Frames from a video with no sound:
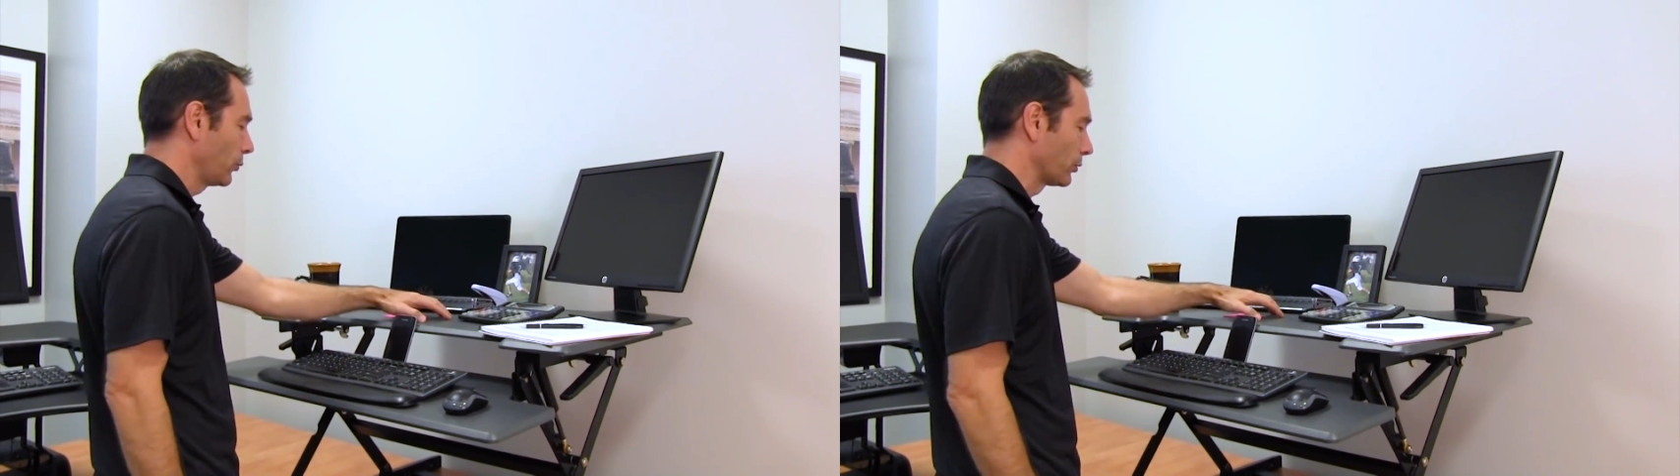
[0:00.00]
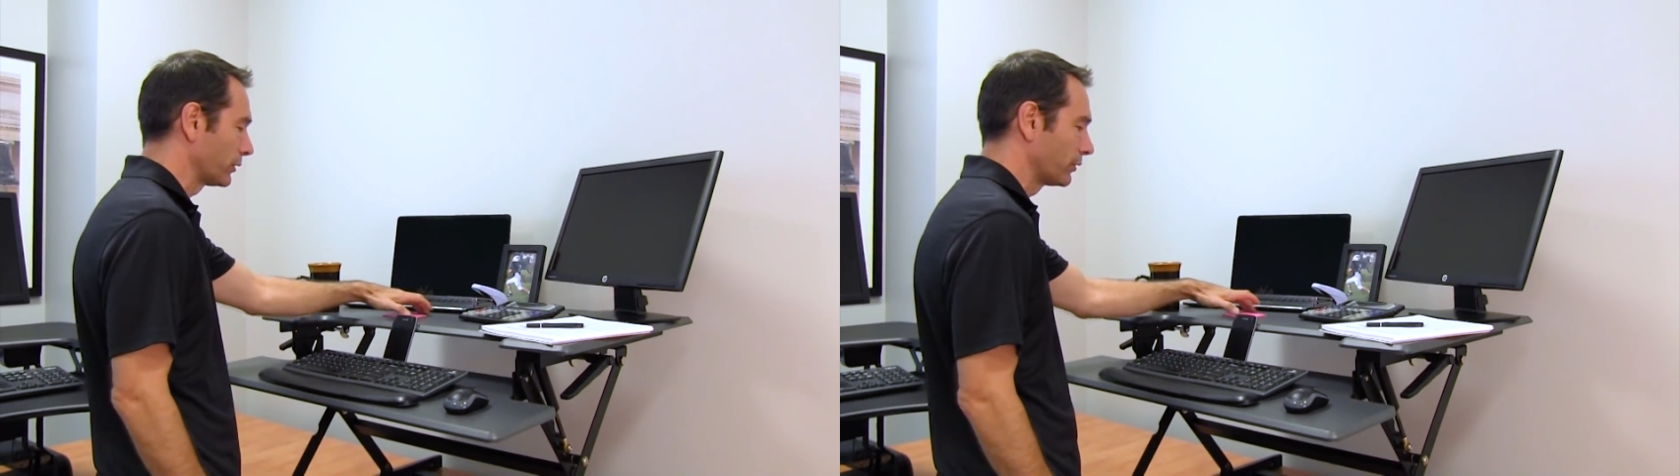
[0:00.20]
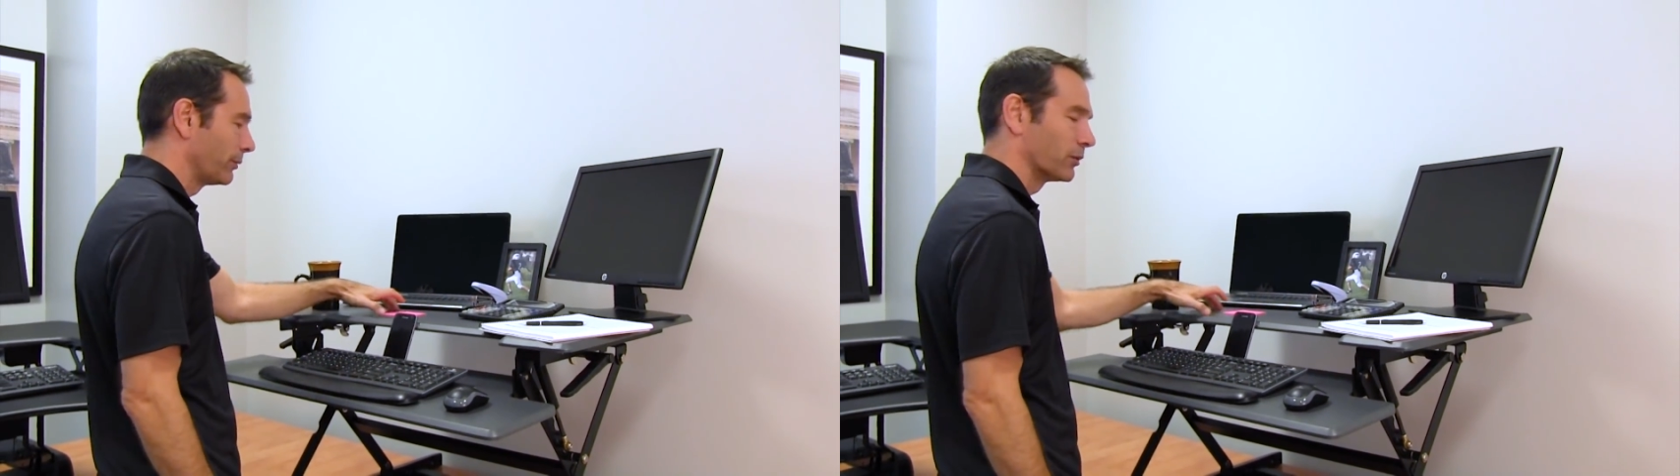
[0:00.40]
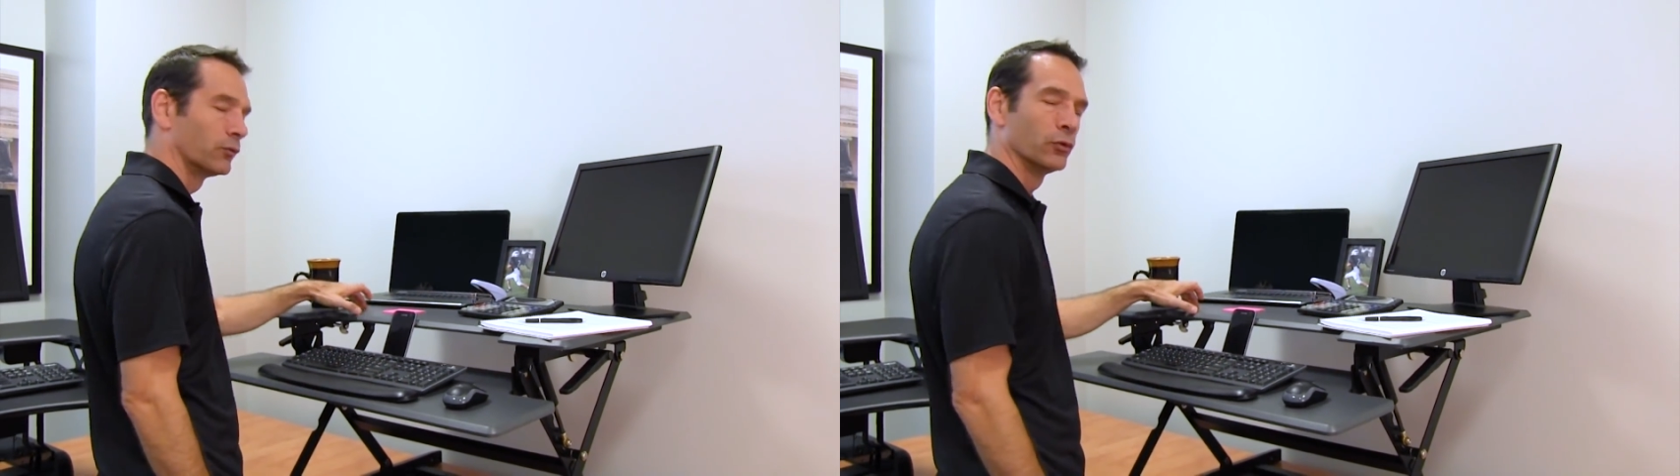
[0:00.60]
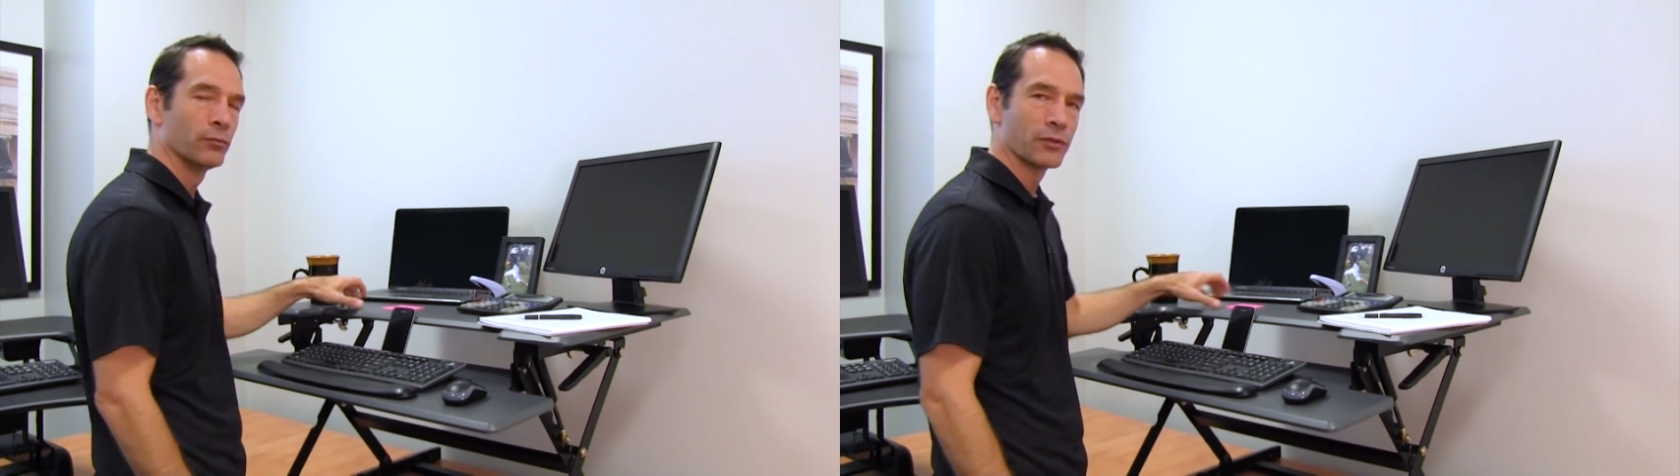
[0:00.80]
with a little bit
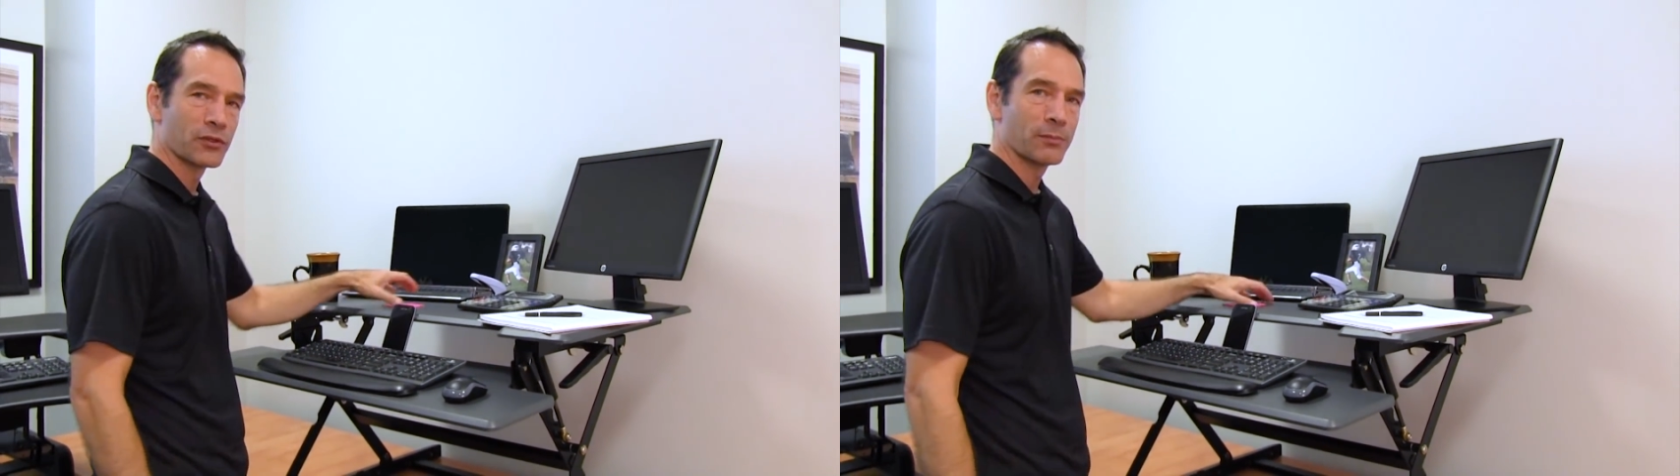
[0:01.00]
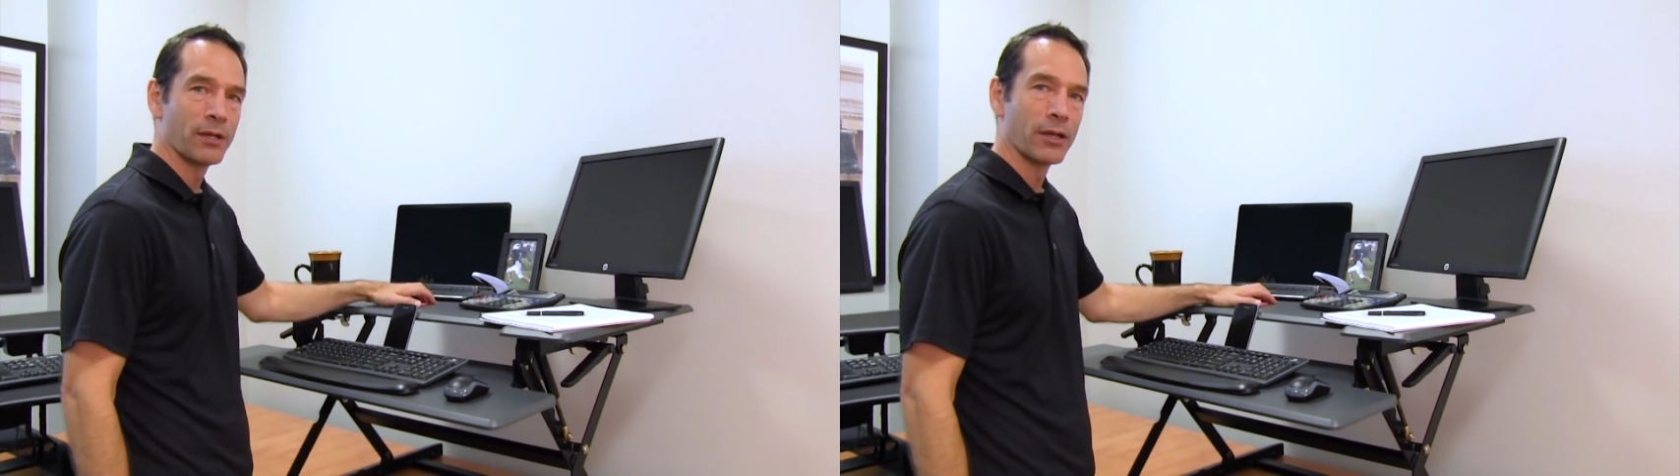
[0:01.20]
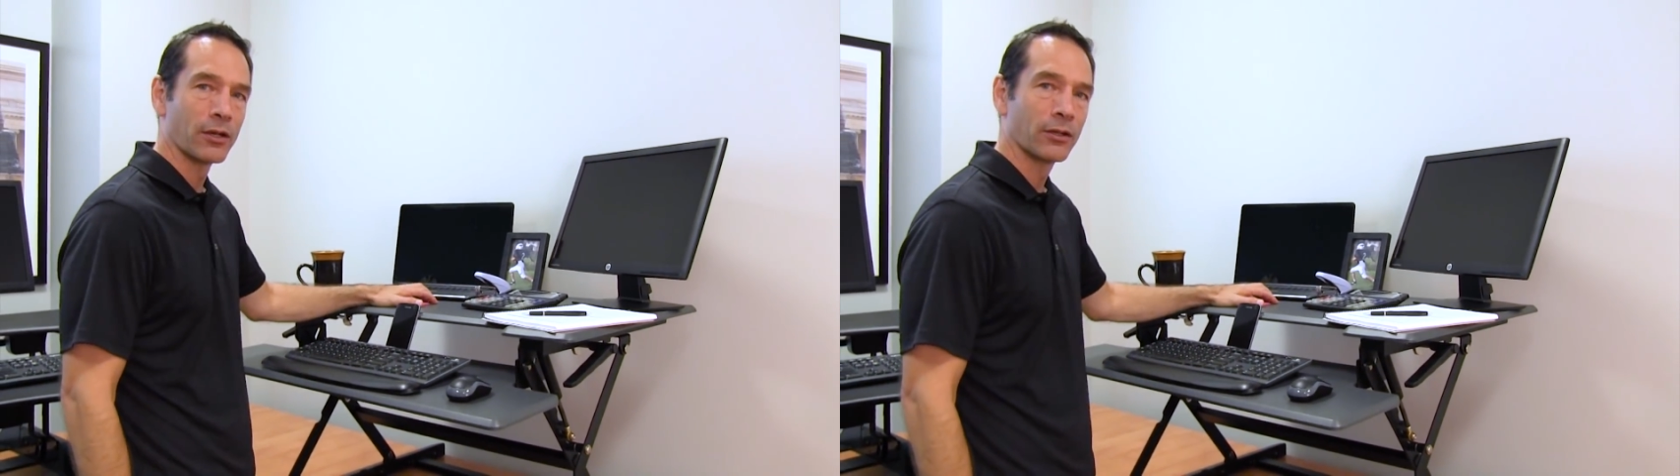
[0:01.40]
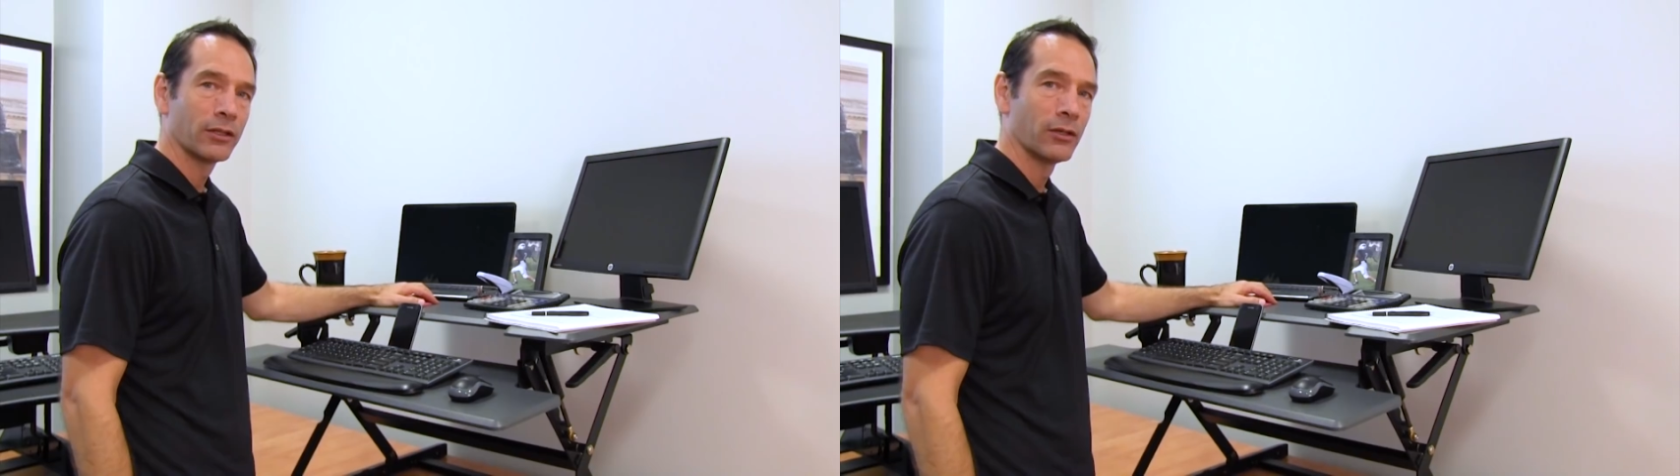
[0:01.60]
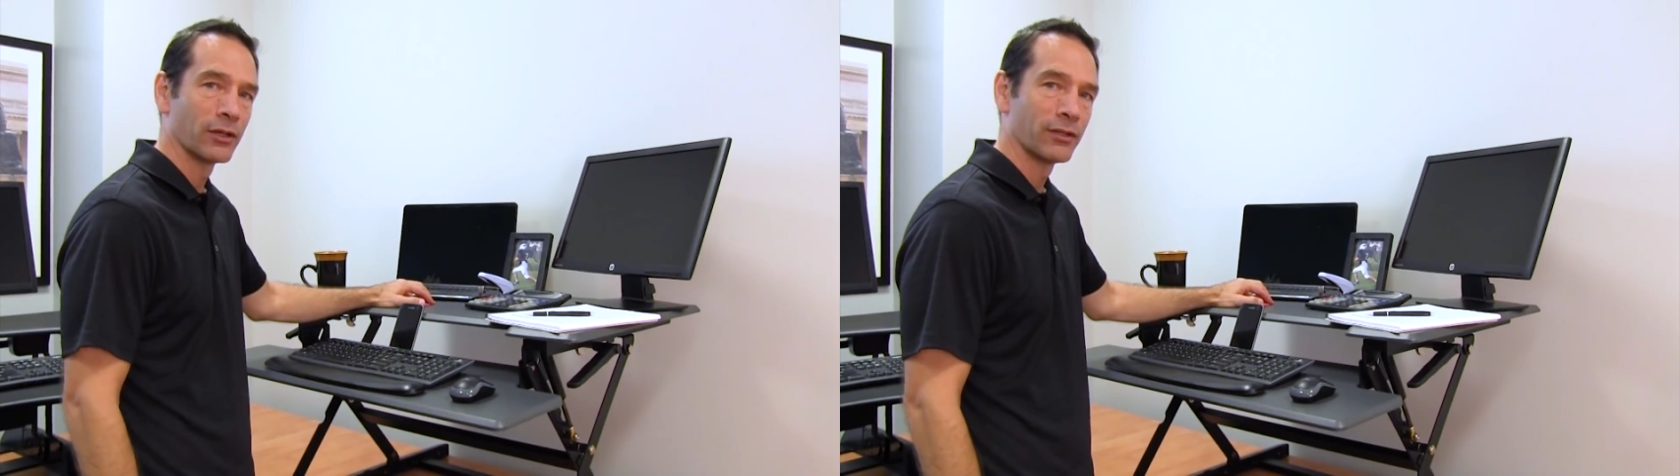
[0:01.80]
of room to spare
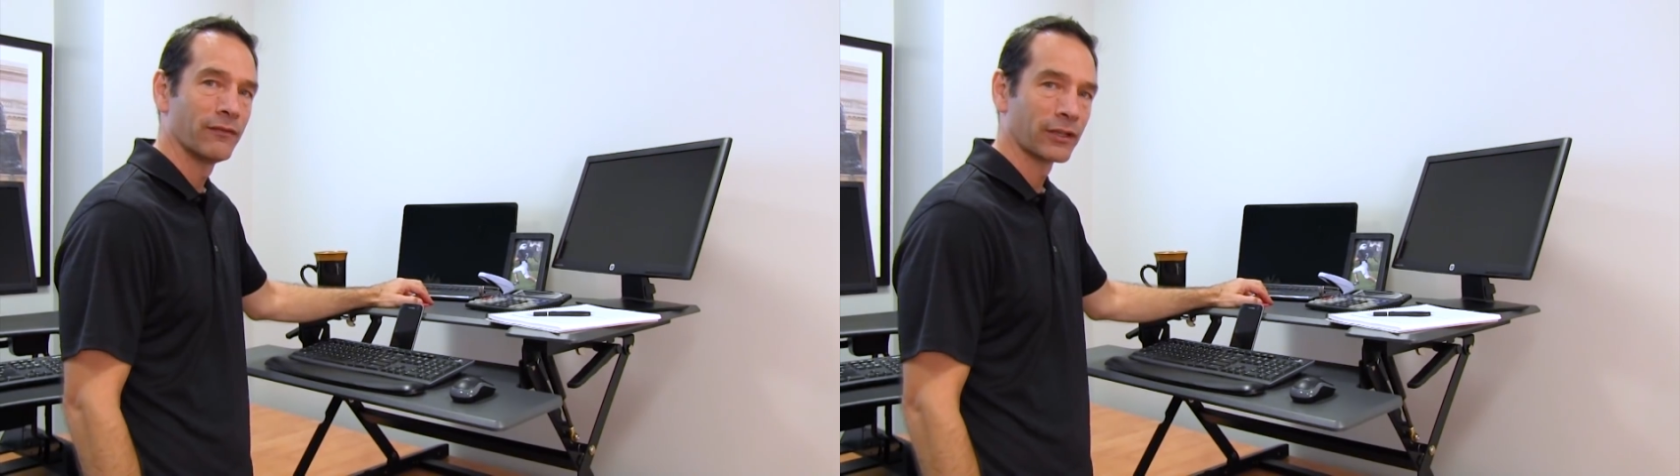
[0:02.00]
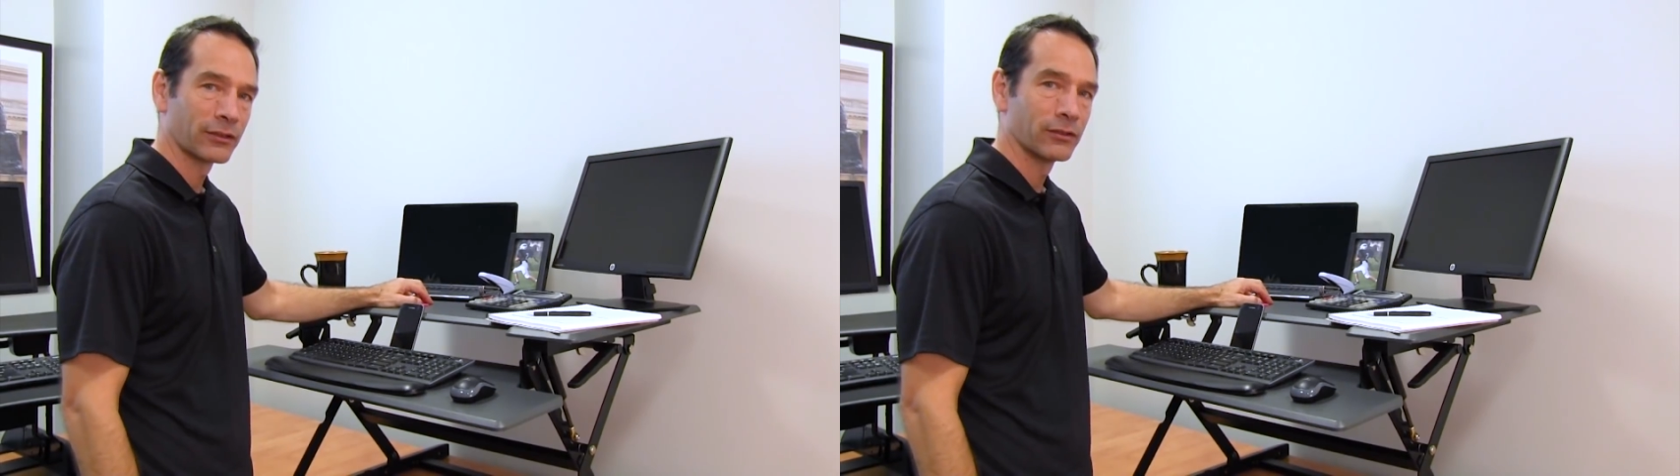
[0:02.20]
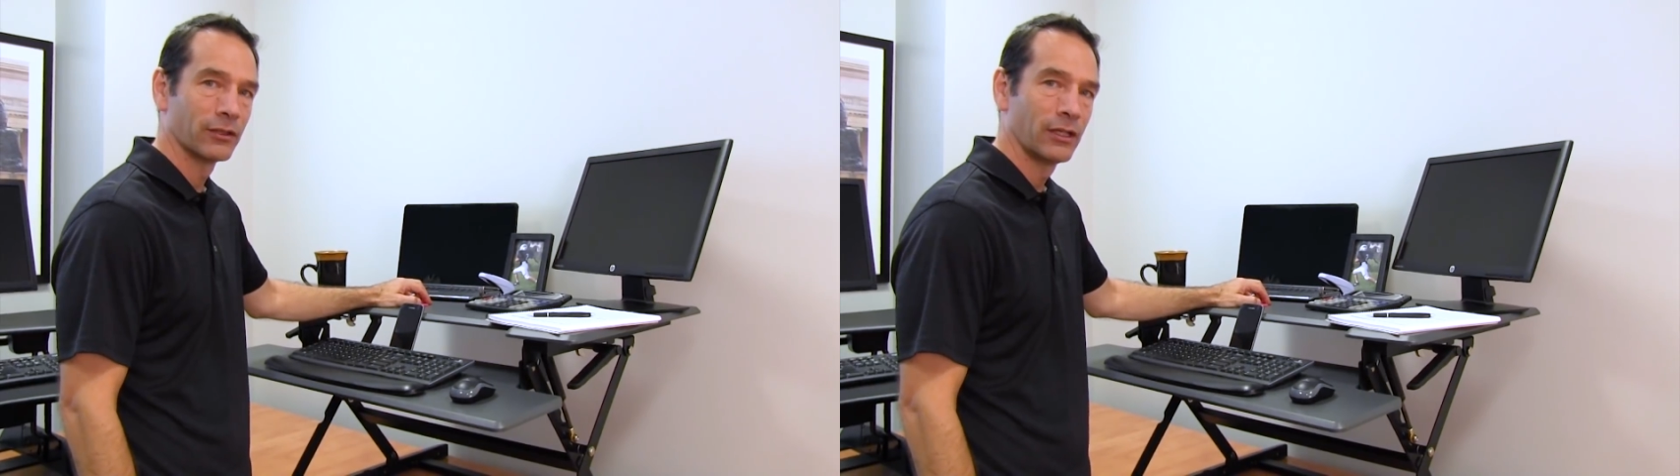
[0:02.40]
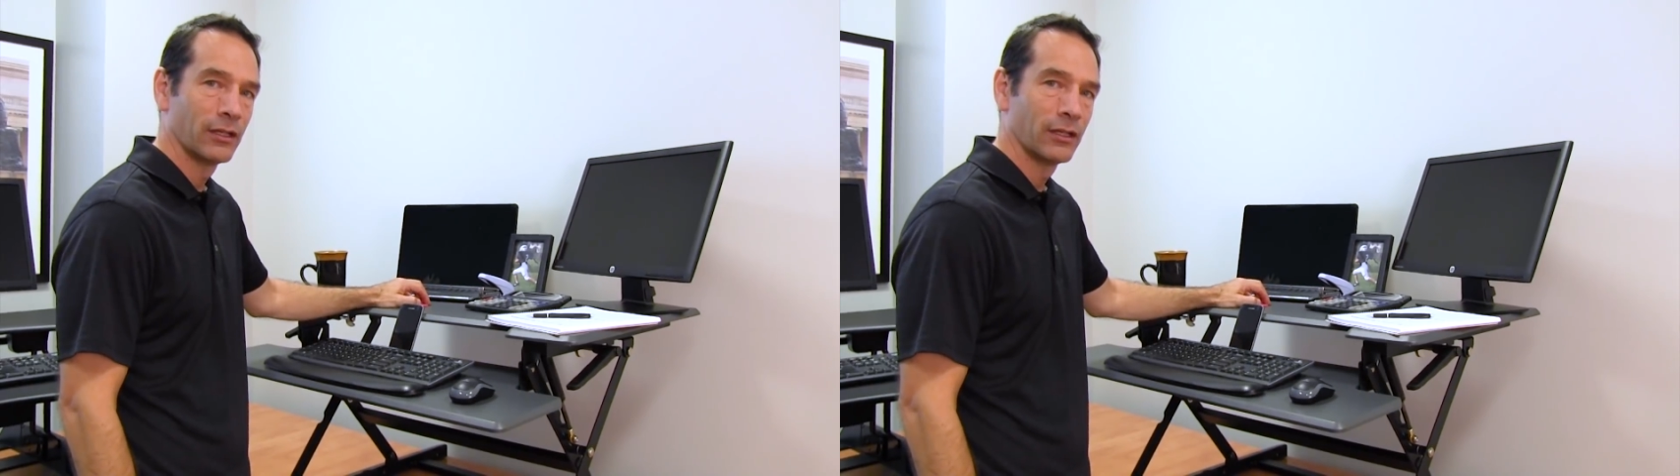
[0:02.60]
here on the Victor.